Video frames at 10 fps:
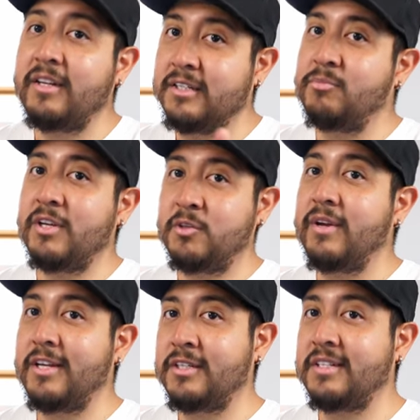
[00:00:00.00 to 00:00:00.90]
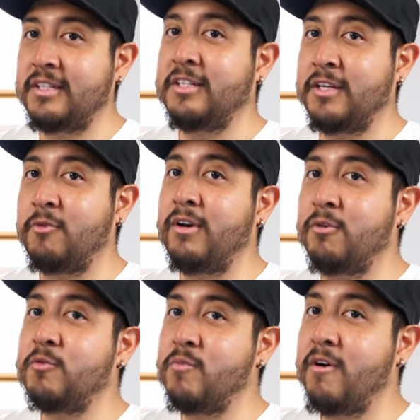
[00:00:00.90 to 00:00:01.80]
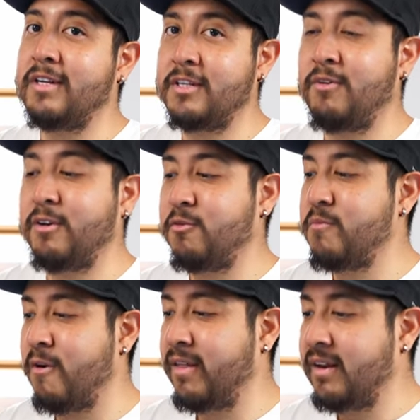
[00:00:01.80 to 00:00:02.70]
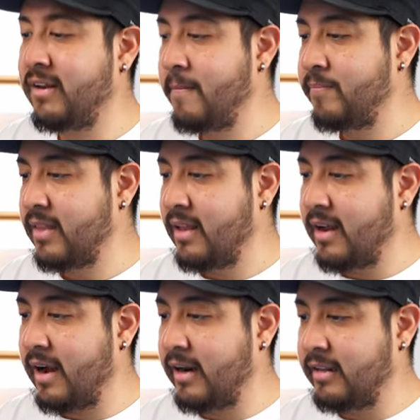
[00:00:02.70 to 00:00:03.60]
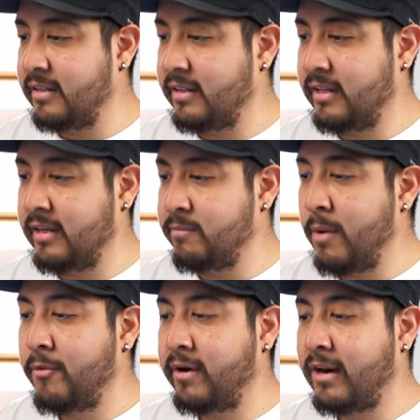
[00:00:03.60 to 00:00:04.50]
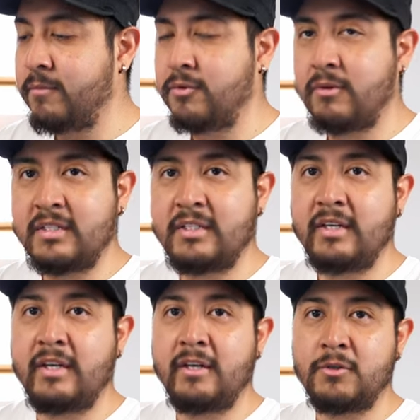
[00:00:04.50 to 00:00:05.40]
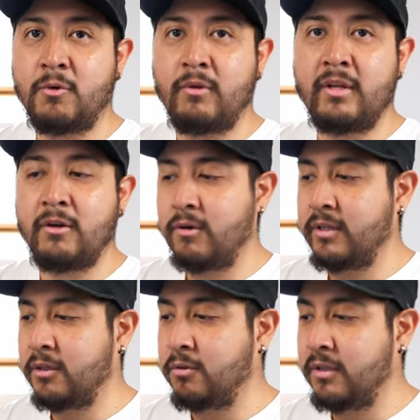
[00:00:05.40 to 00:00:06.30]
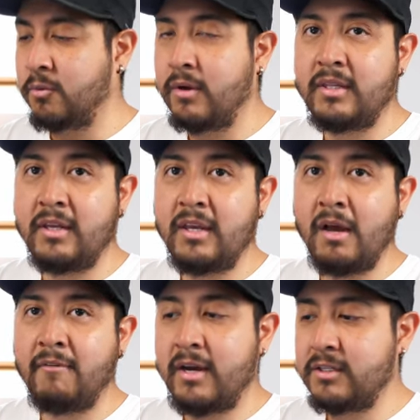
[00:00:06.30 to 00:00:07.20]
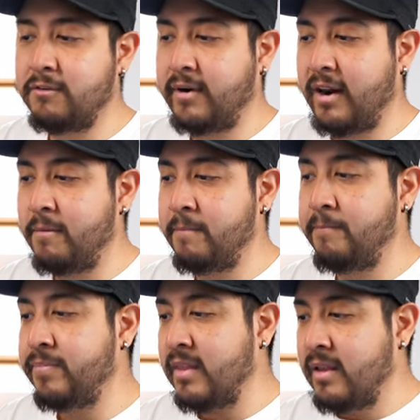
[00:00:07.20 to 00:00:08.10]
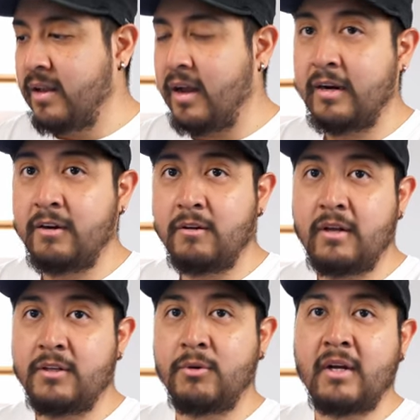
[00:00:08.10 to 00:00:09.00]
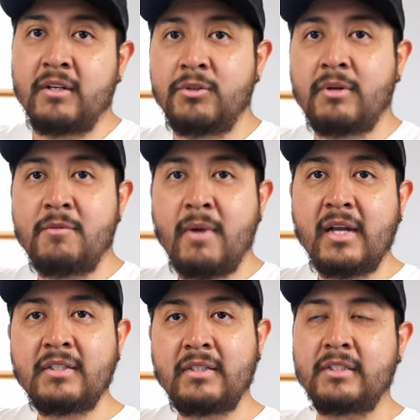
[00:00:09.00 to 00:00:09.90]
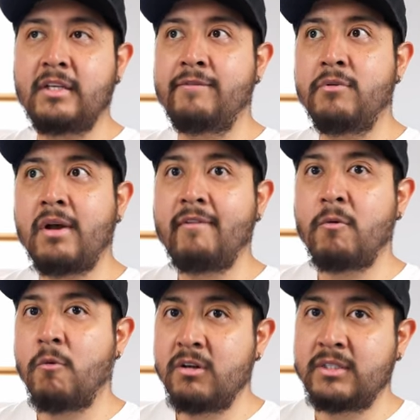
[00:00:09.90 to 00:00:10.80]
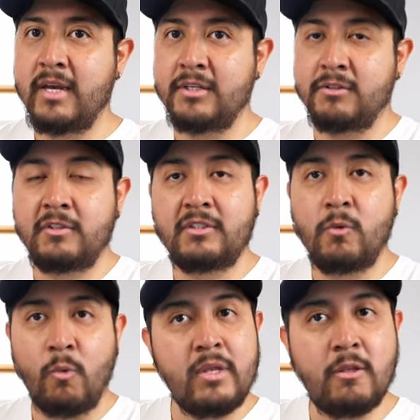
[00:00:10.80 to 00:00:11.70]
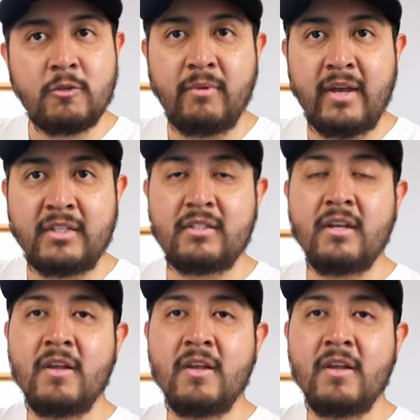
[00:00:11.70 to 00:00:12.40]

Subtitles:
It's a really good model. It's a really good model. And the memory RAM, you can see here, is already going into the 20 GB of RAM. And you can imagine this. If you have a workstation, Windows-based,